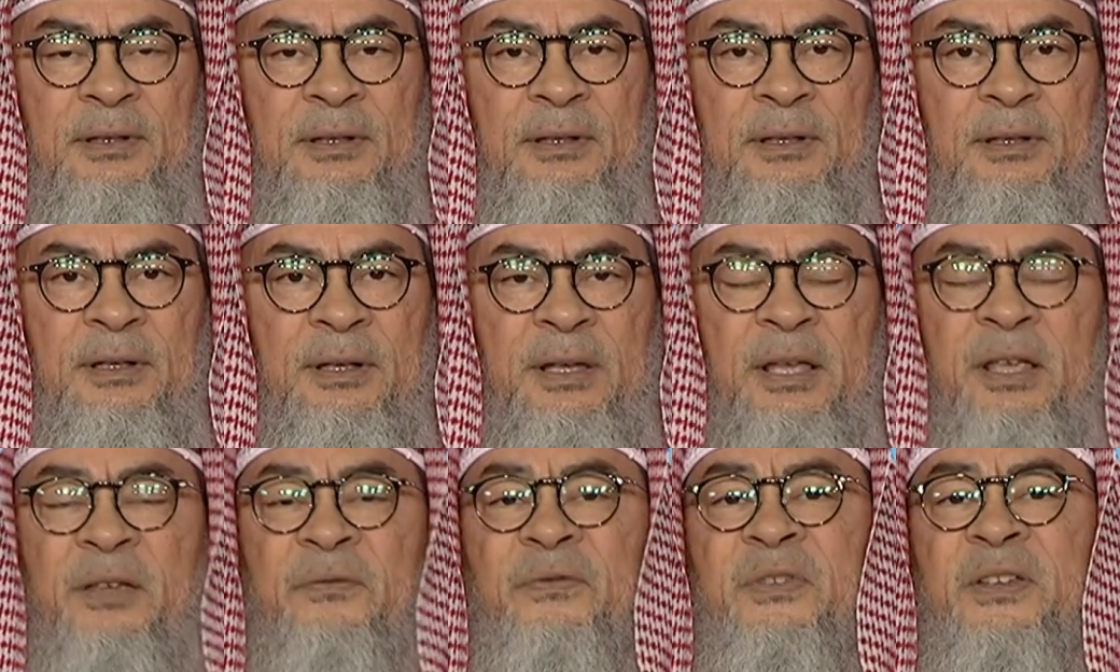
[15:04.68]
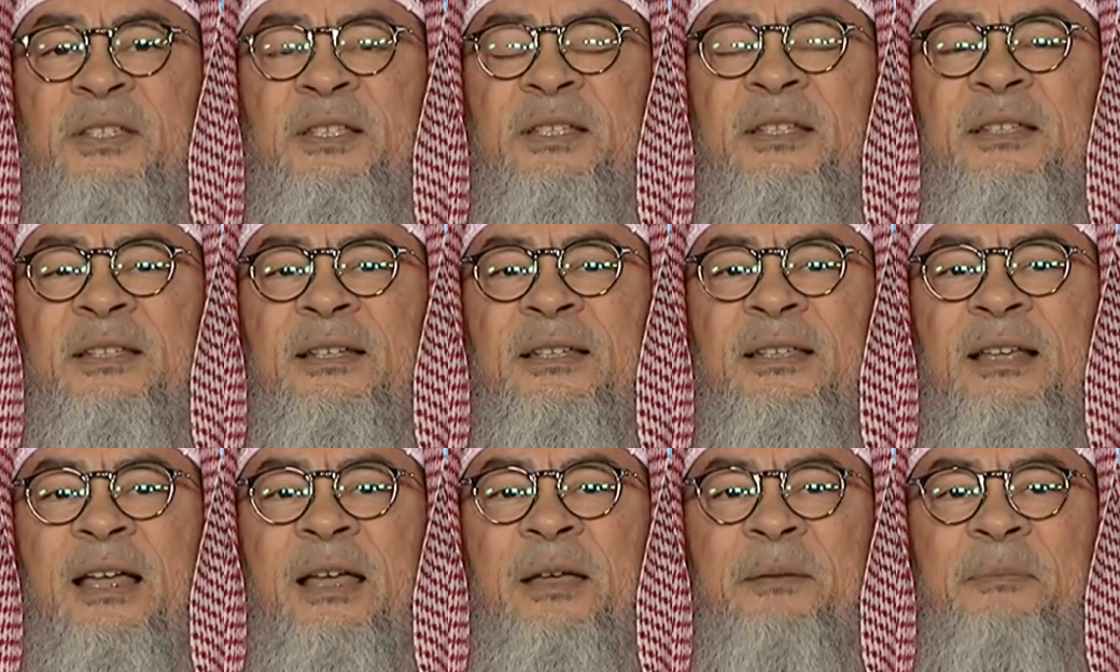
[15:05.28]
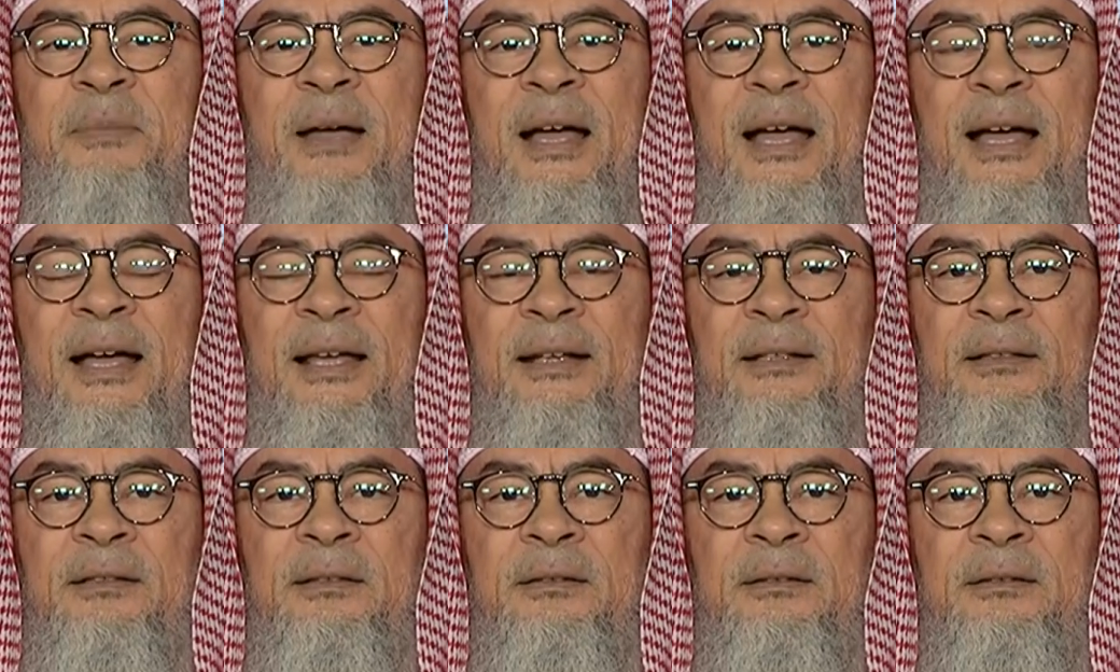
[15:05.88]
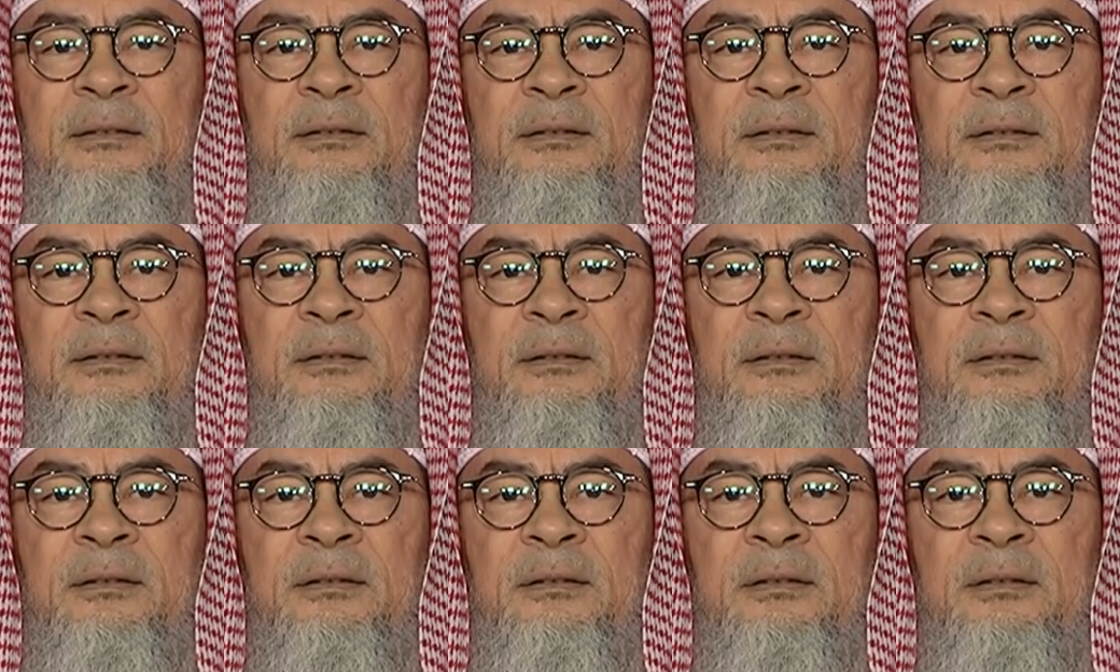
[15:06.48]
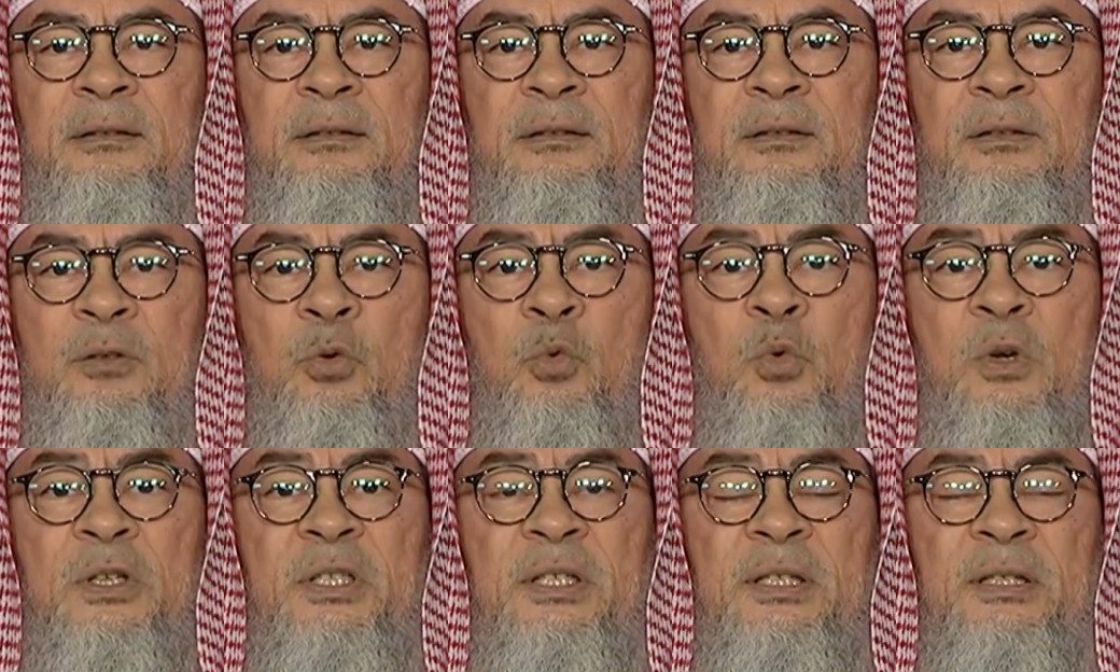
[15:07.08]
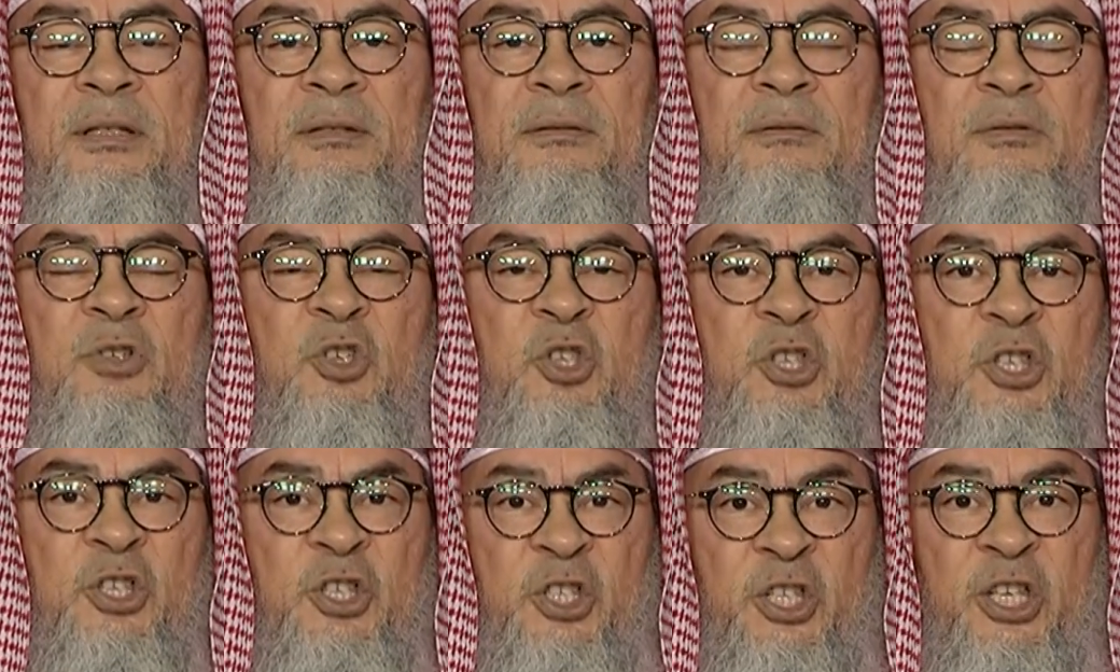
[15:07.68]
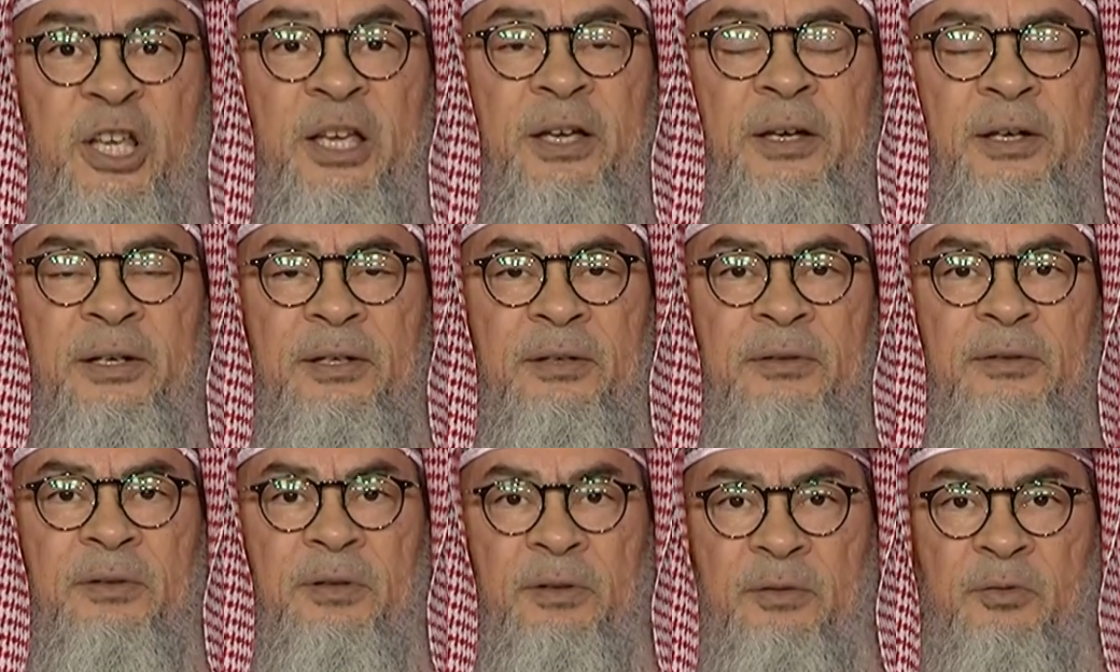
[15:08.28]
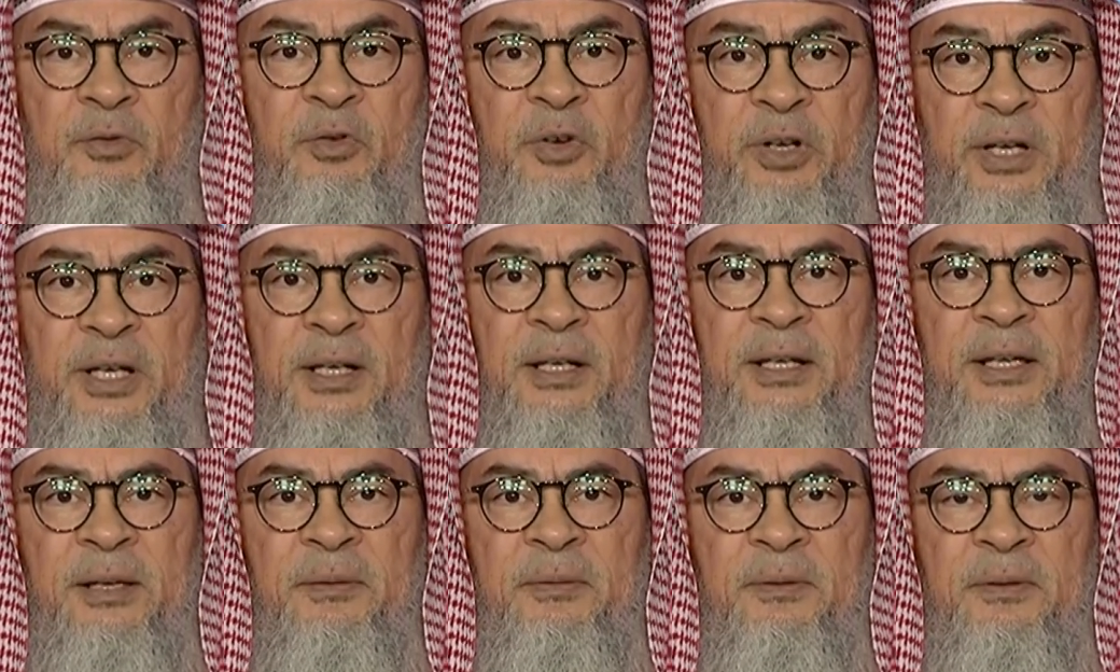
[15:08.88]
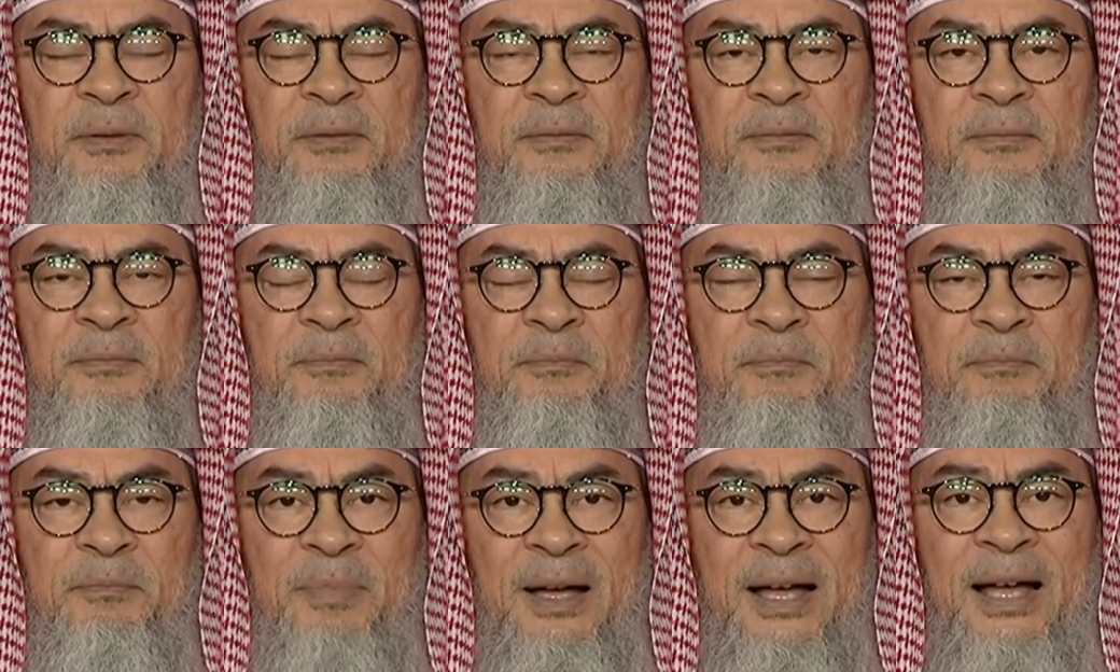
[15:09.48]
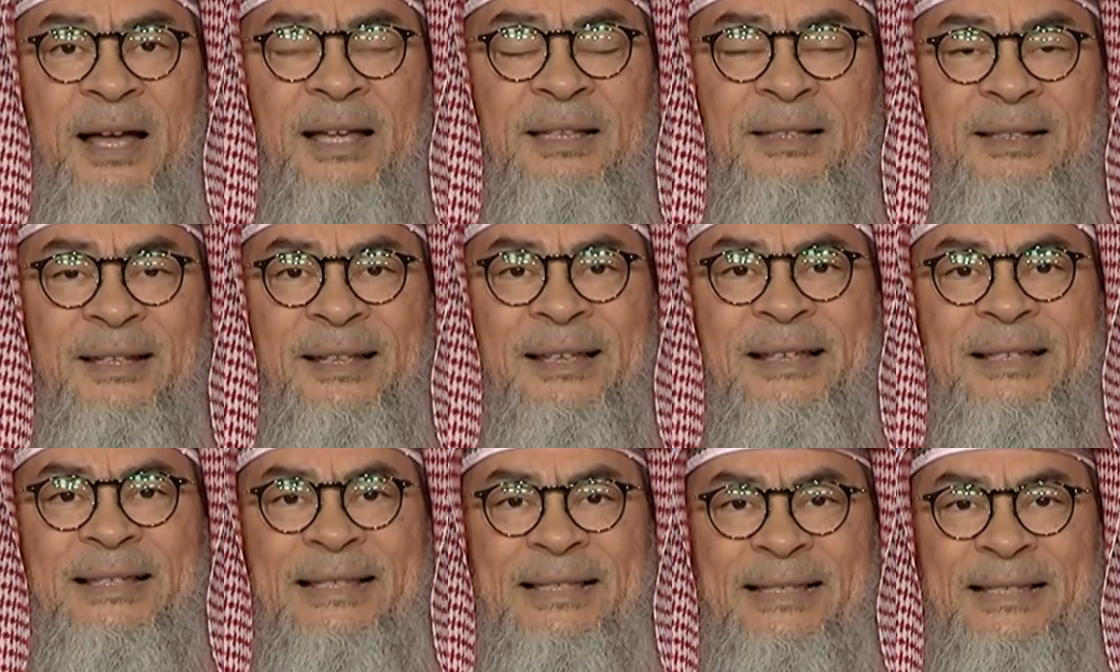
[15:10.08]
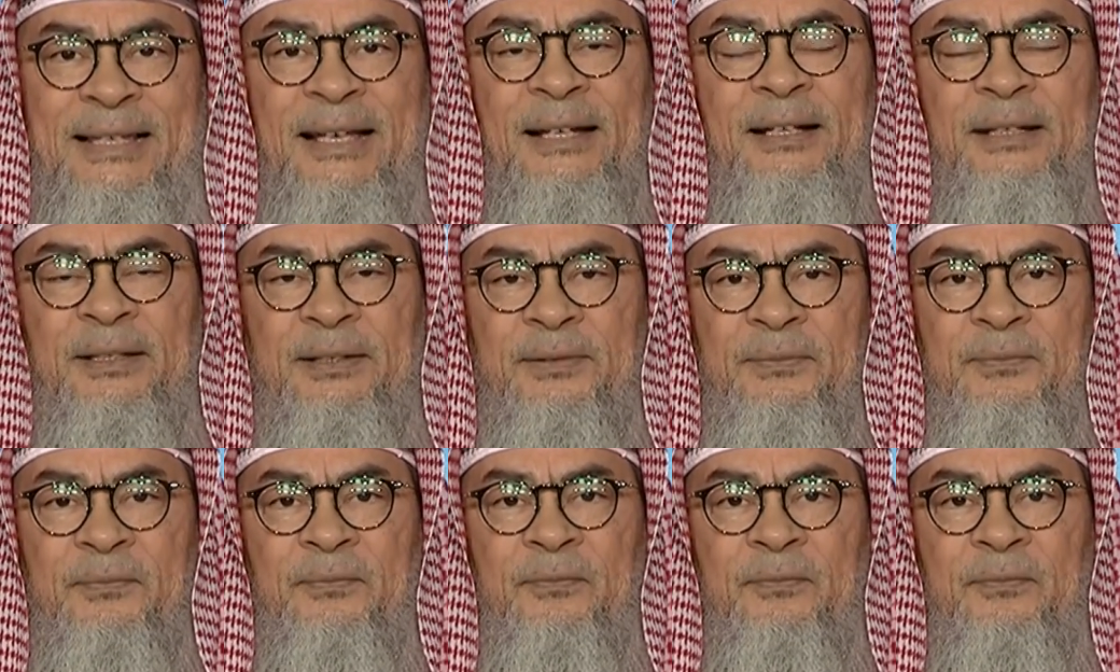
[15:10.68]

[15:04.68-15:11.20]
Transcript: He visited a man who was sick and really badly sick.